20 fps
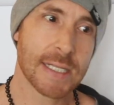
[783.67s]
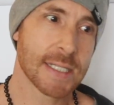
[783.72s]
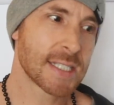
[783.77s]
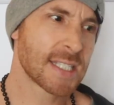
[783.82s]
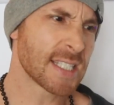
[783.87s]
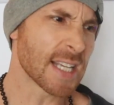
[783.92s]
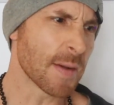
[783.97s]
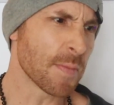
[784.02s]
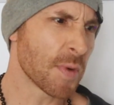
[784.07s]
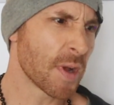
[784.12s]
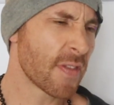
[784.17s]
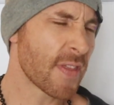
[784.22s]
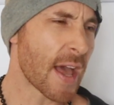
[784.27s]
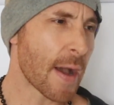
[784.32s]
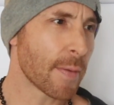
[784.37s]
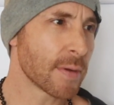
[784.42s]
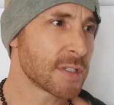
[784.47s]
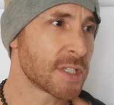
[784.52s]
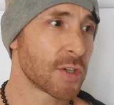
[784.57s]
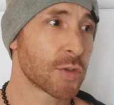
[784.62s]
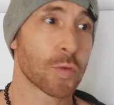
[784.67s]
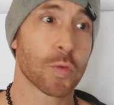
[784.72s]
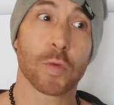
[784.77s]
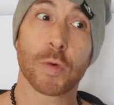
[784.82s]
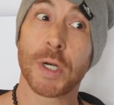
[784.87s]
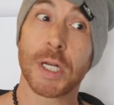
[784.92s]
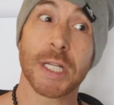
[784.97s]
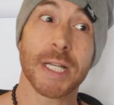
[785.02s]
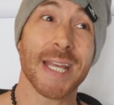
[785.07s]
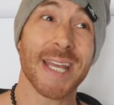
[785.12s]
Someone that was just
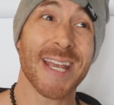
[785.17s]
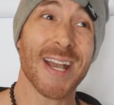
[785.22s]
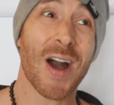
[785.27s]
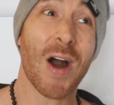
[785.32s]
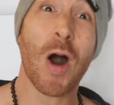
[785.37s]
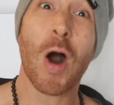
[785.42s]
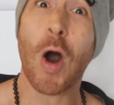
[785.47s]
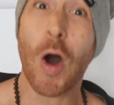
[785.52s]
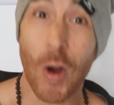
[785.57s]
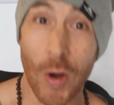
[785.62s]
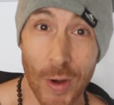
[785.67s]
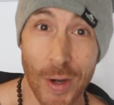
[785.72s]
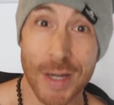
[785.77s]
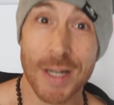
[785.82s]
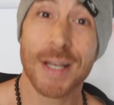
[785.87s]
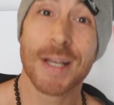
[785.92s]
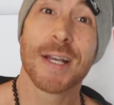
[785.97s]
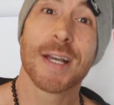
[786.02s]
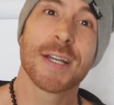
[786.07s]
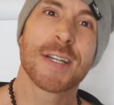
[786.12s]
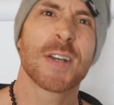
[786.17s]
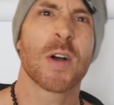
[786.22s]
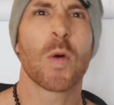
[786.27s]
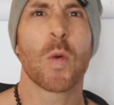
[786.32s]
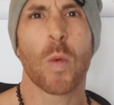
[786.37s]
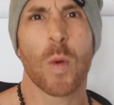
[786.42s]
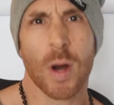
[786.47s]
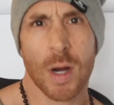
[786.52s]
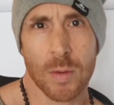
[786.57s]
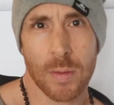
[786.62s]
really hard to
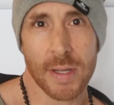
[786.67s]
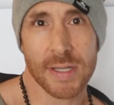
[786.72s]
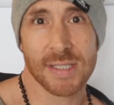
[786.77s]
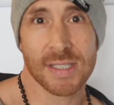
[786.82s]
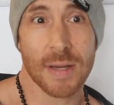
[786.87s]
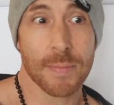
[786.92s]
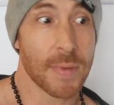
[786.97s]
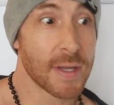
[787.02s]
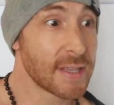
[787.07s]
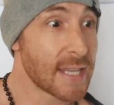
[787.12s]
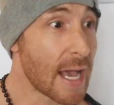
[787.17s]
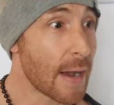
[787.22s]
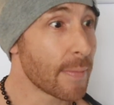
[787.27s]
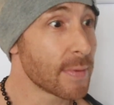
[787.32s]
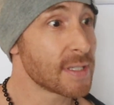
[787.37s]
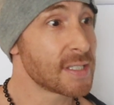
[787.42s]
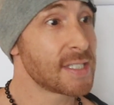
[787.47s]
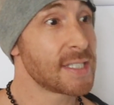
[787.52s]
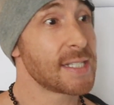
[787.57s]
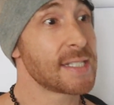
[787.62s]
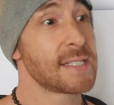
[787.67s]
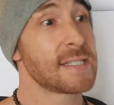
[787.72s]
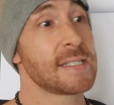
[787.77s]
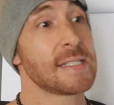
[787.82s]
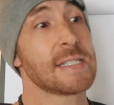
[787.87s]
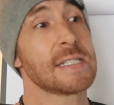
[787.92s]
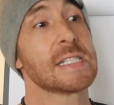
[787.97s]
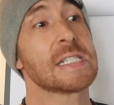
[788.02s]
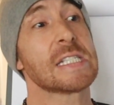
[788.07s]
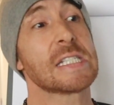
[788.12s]
work with. Someone that was
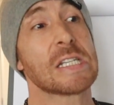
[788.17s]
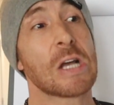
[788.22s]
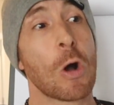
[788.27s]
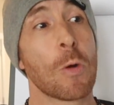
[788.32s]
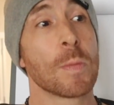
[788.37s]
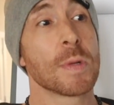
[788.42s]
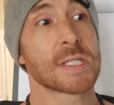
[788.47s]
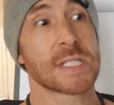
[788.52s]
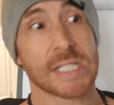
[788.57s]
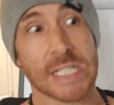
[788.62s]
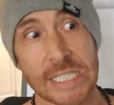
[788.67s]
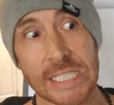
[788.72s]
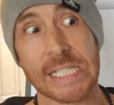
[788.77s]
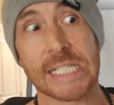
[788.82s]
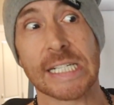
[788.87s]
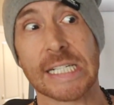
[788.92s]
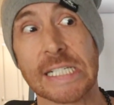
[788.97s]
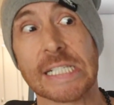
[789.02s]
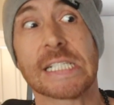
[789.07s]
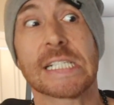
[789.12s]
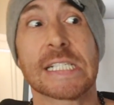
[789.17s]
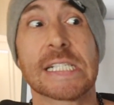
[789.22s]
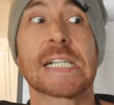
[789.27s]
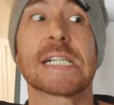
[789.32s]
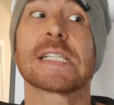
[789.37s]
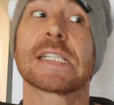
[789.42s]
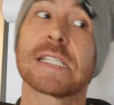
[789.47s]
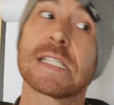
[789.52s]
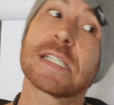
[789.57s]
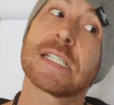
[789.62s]
just almost like you got to
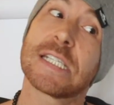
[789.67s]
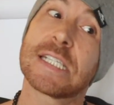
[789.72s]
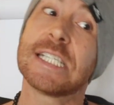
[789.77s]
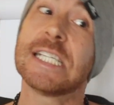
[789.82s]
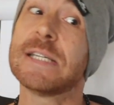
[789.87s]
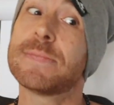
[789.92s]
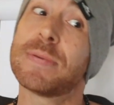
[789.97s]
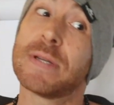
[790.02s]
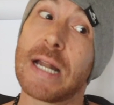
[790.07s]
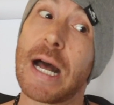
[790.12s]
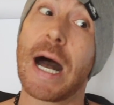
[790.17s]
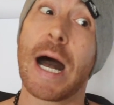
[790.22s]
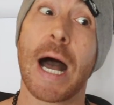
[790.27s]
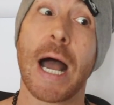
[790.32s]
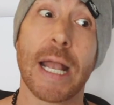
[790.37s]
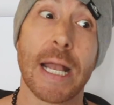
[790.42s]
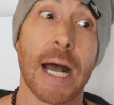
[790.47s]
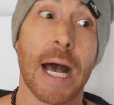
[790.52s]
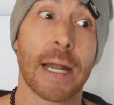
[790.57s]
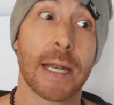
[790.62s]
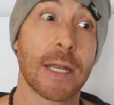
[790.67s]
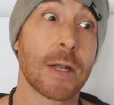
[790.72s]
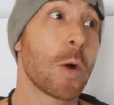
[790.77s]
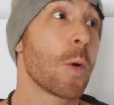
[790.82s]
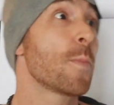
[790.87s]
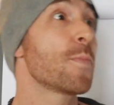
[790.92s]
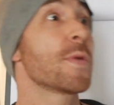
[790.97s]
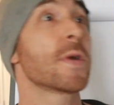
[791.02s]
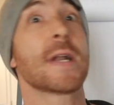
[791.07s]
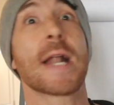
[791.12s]
constantly keep an eye on and
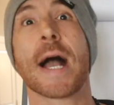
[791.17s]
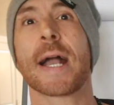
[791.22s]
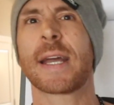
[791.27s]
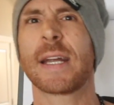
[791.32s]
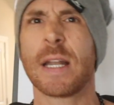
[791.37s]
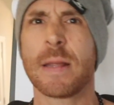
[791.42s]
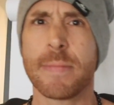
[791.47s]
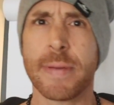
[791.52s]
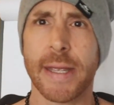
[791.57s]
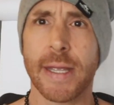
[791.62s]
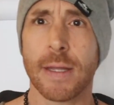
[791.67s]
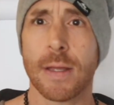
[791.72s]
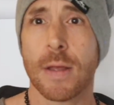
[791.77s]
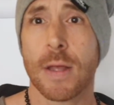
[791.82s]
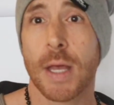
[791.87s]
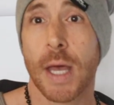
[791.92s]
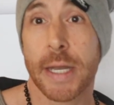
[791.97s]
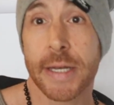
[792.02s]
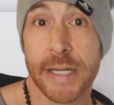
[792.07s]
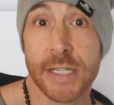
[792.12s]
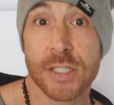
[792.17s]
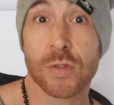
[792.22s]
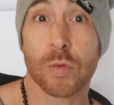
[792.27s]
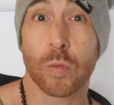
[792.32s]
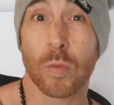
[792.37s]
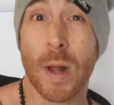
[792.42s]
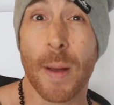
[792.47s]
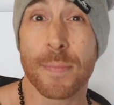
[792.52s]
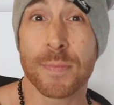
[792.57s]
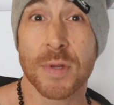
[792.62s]
hope they're not going to be
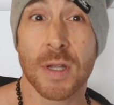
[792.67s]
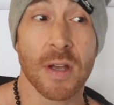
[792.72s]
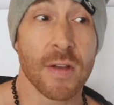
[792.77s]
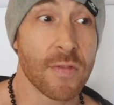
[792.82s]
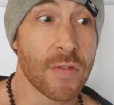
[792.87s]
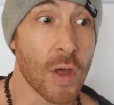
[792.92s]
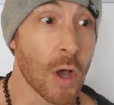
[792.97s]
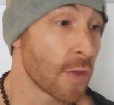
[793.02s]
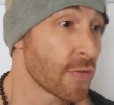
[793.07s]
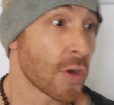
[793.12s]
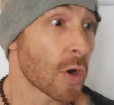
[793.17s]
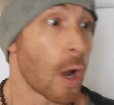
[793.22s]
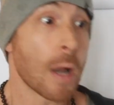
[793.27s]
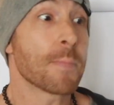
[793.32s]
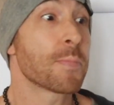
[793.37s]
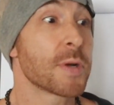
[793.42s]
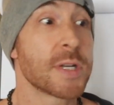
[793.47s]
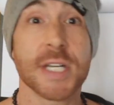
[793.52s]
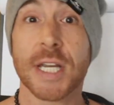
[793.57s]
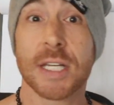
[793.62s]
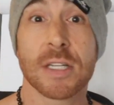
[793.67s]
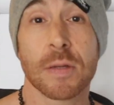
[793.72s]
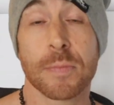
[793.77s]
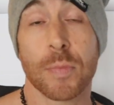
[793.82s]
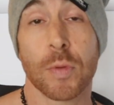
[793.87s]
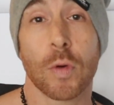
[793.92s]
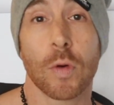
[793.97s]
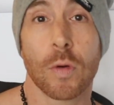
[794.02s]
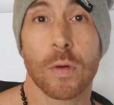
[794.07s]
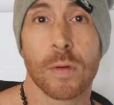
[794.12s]
disruptive. They're
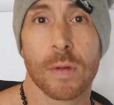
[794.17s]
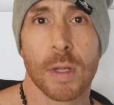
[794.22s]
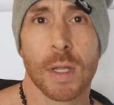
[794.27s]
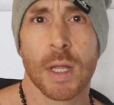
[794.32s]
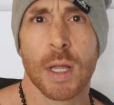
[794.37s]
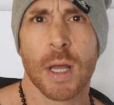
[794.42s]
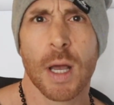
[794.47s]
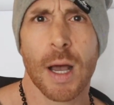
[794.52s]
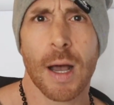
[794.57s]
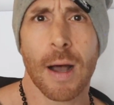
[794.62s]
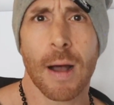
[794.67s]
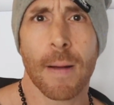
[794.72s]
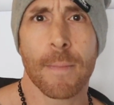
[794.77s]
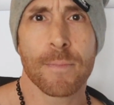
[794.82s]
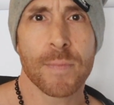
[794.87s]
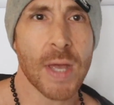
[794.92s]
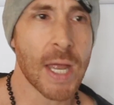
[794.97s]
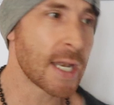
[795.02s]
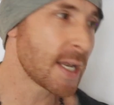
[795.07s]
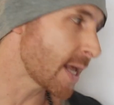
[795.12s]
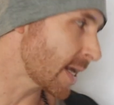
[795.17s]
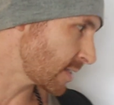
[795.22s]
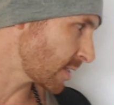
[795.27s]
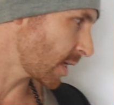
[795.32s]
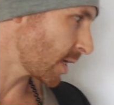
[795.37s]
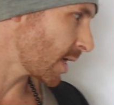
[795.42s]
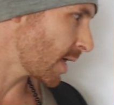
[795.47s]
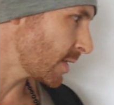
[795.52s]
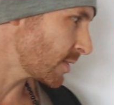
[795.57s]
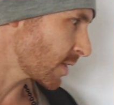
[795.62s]
unpredictable. And as
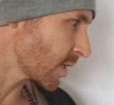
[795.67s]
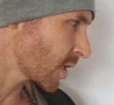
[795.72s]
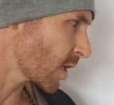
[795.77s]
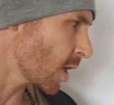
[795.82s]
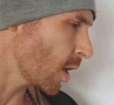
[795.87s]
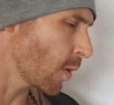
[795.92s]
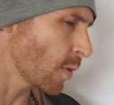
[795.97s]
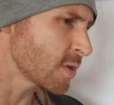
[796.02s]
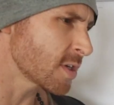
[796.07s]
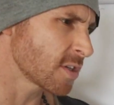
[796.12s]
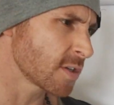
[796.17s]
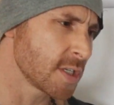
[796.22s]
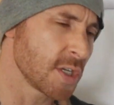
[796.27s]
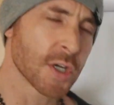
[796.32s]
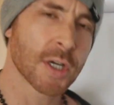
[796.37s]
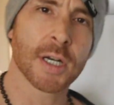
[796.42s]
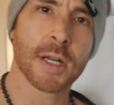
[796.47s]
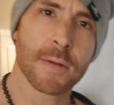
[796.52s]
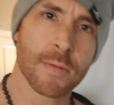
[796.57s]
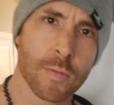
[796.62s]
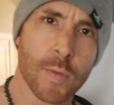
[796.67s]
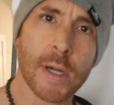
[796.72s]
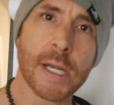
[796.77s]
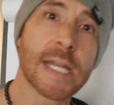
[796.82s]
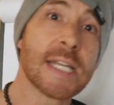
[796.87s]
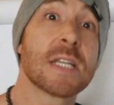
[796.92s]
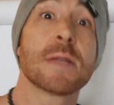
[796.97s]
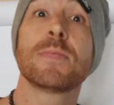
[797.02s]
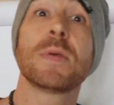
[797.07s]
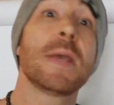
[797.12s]
a coach, you're going to run
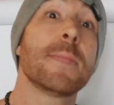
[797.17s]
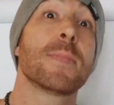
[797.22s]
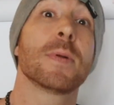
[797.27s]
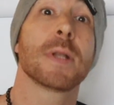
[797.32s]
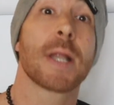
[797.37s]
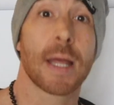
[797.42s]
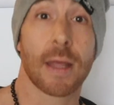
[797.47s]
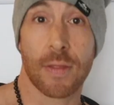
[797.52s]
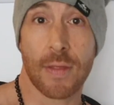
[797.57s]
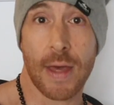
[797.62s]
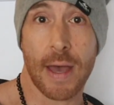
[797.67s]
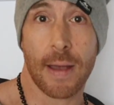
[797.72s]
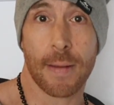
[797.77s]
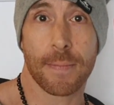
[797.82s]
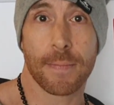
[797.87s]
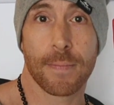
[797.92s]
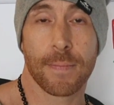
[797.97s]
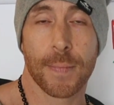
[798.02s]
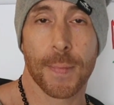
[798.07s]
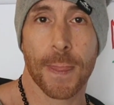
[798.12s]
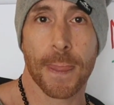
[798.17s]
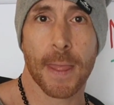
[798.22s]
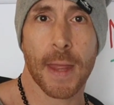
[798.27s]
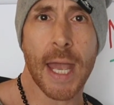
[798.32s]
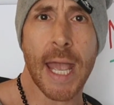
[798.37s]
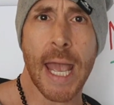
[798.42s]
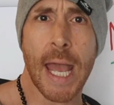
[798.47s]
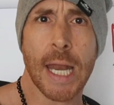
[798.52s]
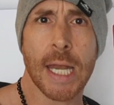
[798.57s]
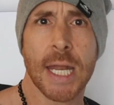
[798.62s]
into people like that.
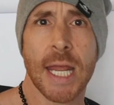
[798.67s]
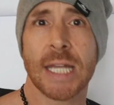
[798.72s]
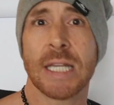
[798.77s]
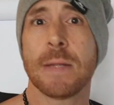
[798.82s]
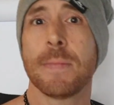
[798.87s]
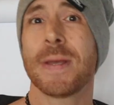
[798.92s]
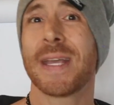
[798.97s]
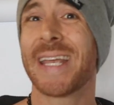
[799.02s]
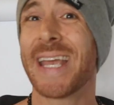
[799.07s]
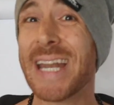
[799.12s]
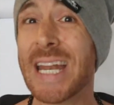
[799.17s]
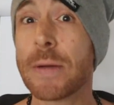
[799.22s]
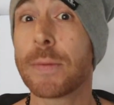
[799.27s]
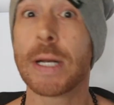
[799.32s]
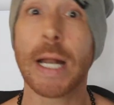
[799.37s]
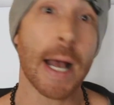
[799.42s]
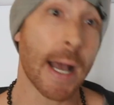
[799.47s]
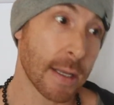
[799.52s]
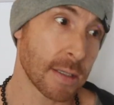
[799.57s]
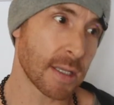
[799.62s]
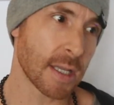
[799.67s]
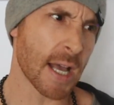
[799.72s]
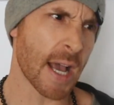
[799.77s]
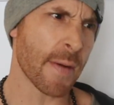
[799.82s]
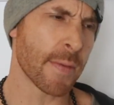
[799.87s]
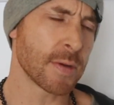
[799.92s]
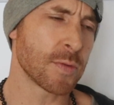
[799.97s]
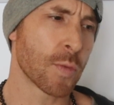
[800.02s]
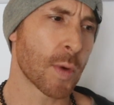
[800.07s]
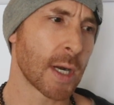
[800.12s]
And in the beginning, when
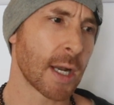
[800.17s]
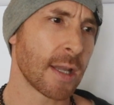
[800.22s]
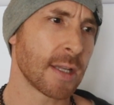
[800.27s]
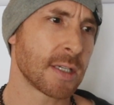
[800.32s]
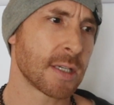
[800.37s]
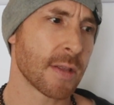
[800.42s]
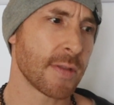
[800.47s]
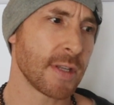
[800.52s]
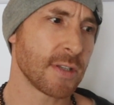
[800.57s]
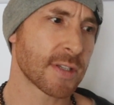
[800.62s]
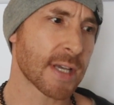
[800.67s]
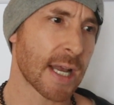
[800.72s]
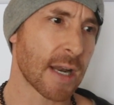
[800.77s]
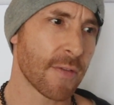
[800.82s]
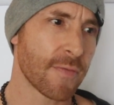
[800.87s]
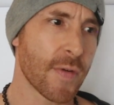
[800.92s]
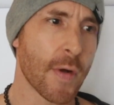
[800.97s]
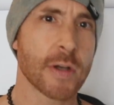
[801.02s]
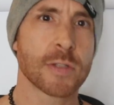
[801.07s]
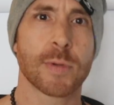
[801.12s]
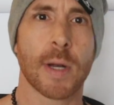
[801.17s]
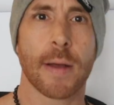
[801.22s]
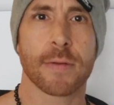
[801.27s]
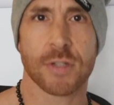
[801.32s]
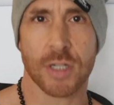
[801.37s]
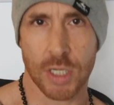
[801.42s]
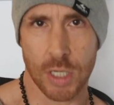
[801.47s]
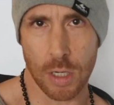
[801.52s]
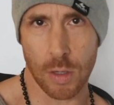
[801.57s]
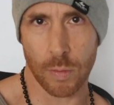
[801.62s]
I would run into these kind of folks when I
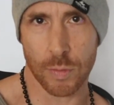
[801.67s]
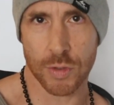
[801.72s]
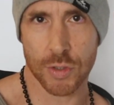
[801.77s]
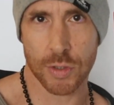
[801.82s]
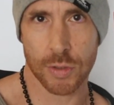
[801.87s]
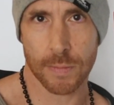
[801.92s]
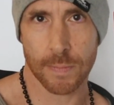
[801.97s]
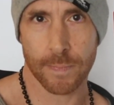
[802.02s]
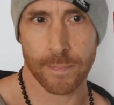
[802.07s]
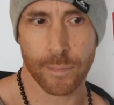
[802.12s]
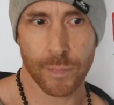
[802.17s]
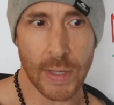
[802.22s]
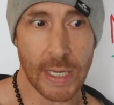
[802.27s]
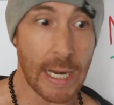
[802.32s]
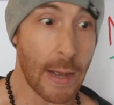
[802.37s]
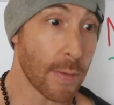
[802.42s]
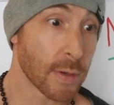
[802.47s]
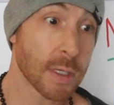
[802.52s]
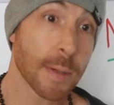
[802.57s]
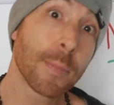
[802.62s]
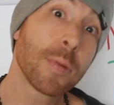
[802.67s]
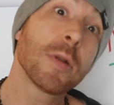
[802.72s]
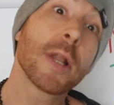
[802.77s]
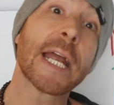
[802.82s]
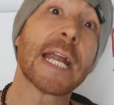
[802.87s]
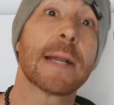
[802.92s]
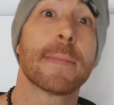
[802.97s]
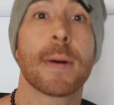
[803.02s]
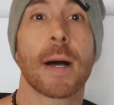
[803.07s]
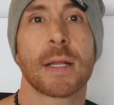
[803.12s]
was a coach, and I would
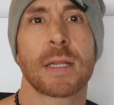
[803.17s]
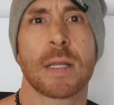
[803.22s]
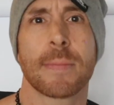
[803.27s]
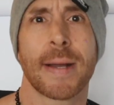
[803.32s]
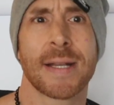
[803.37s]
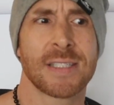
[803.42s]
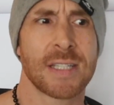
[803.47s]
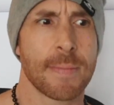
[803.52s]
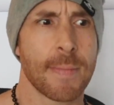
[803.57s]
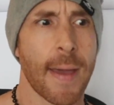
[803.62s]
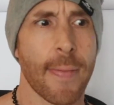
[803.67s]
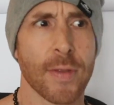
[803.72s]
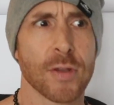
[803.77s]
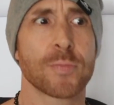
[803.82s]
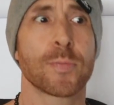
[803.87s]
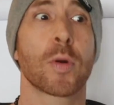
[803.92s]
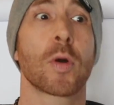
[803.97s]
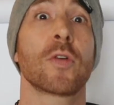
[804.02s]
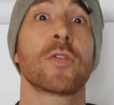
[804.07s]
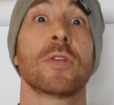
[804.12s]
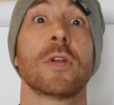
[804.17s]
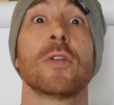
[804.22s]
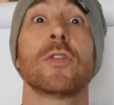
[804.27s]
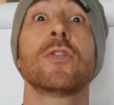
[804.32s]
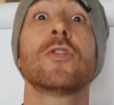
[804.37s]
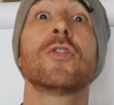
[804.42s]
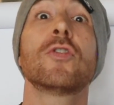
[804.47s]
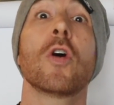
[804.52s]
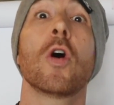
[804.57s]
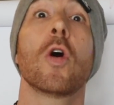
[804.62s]
complain about them. I'd say, man, this person
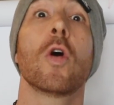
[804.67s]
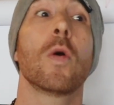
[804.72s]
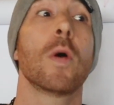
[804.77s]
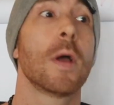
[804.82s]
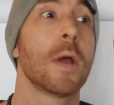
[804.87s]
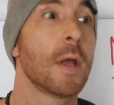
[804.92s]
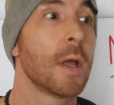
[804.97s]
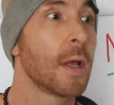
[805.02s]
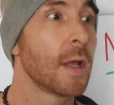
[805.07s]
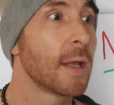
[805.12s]
is so